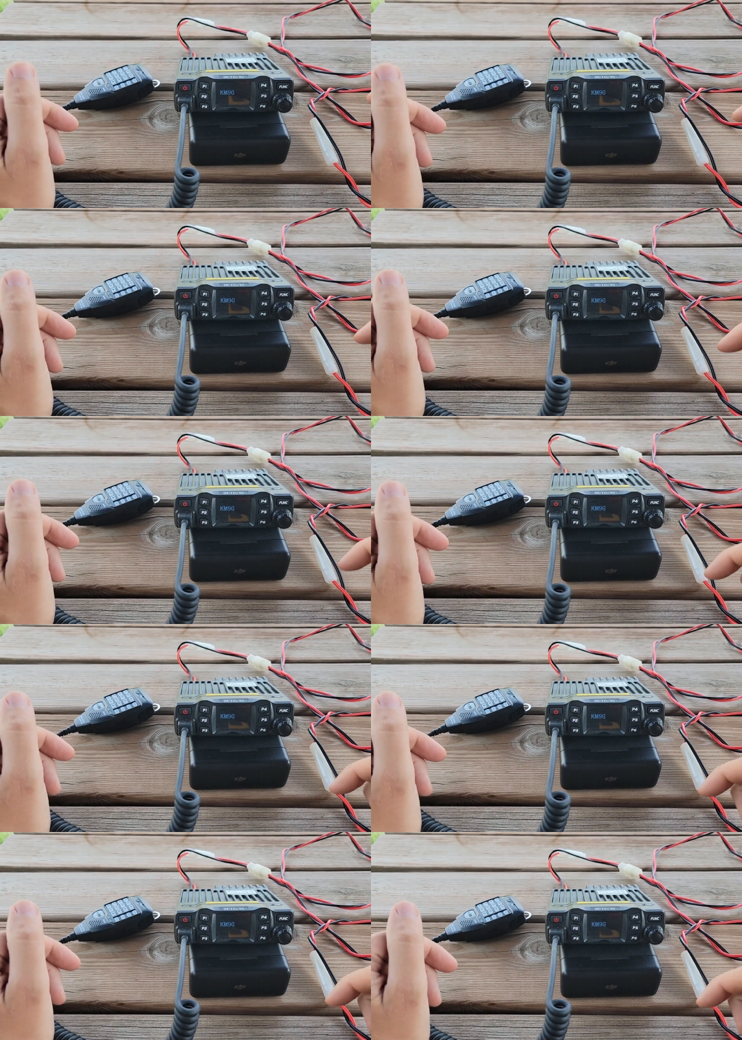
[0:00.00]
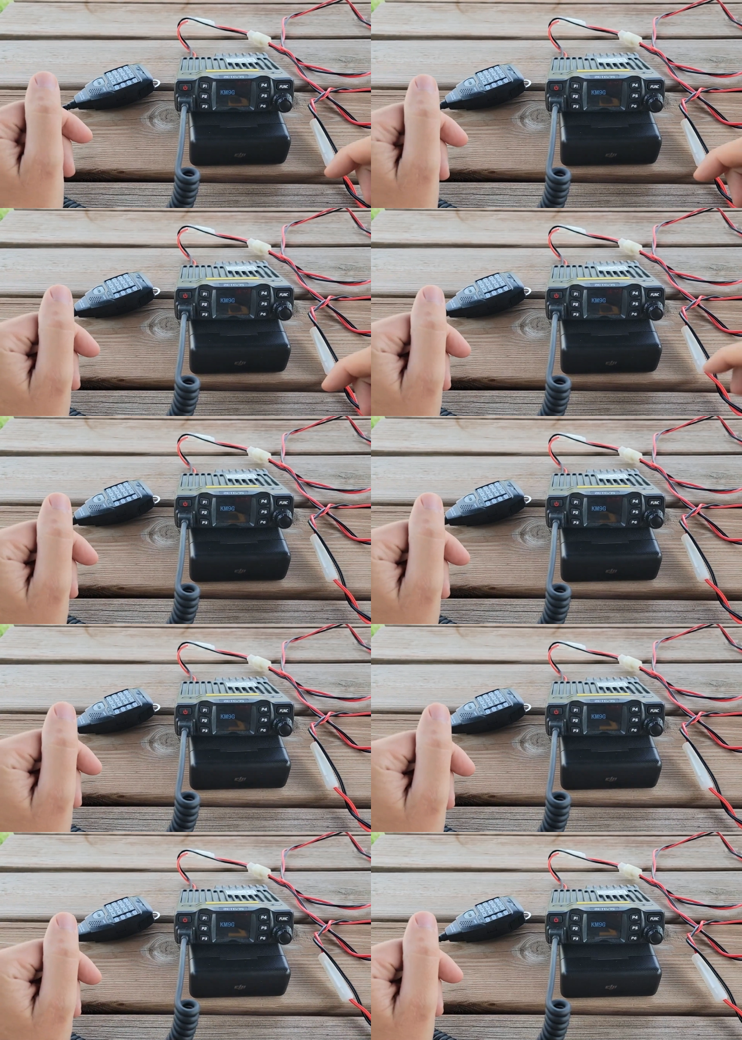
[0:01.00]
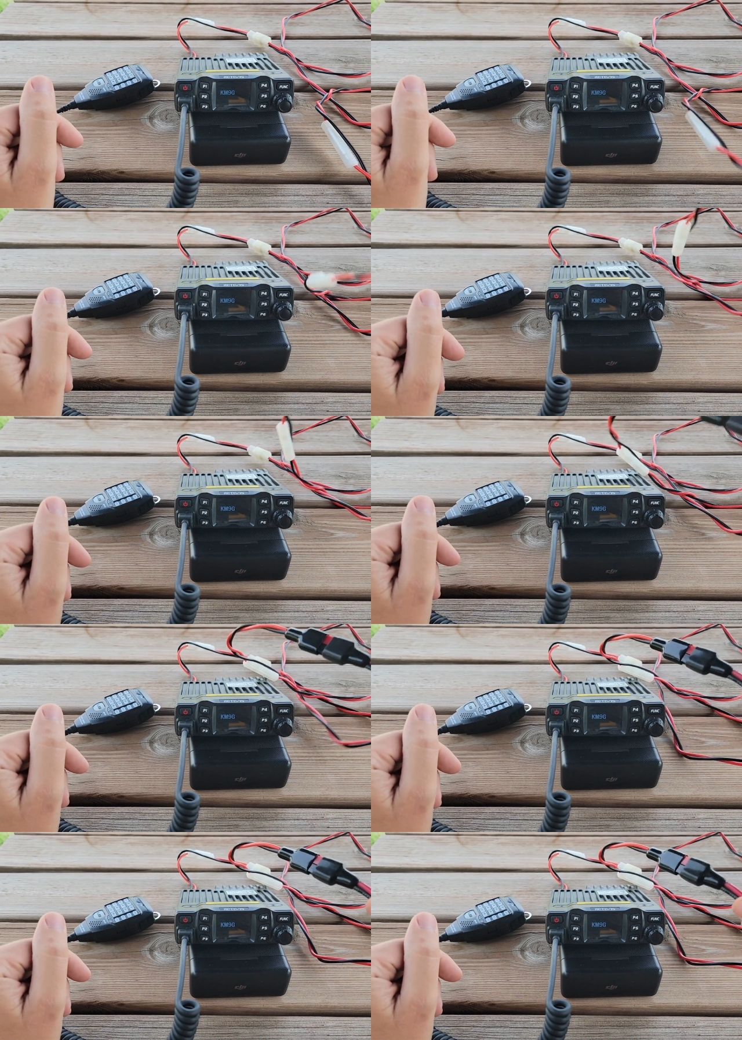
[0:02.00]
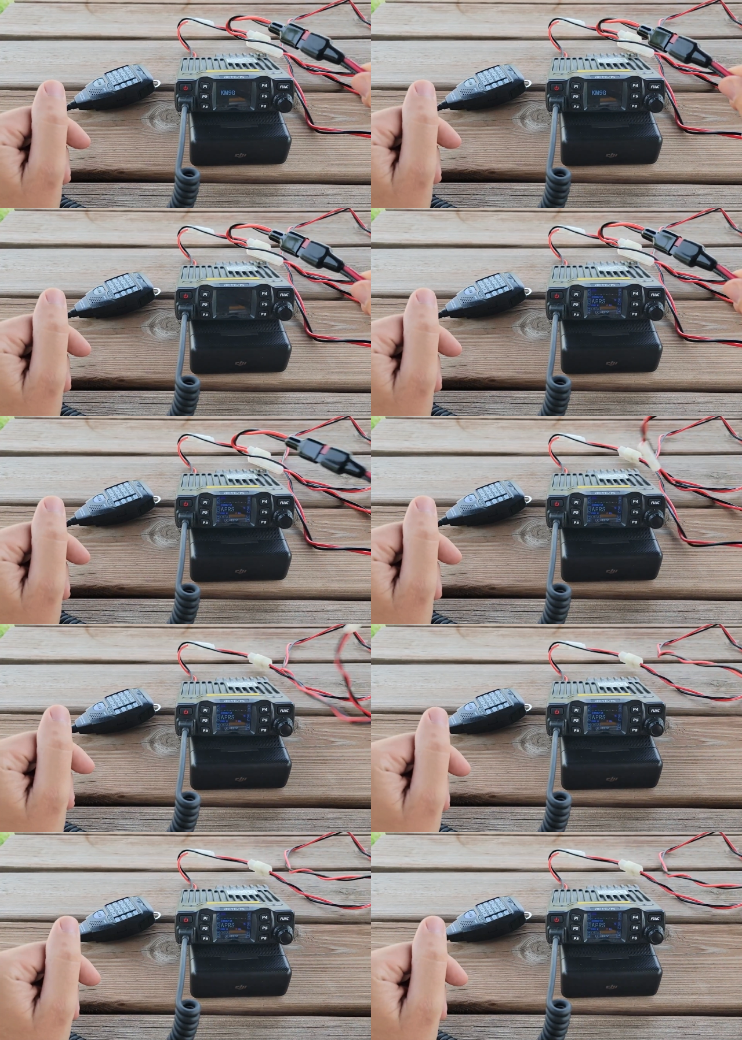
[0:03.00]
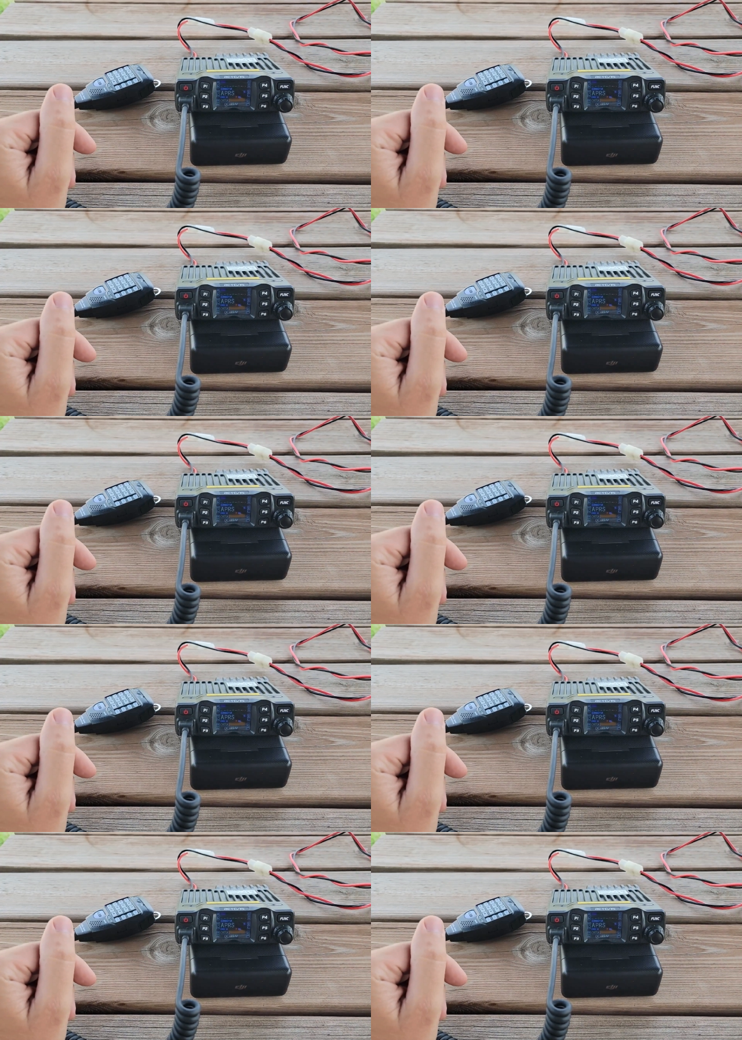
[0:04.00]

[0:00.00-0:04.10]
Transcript: (no speaker visible)